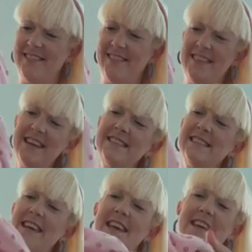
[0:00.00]
This
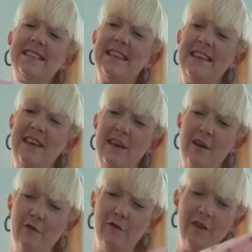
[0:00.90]
is the
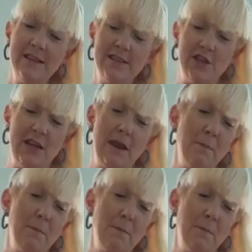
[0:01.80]
Frenchy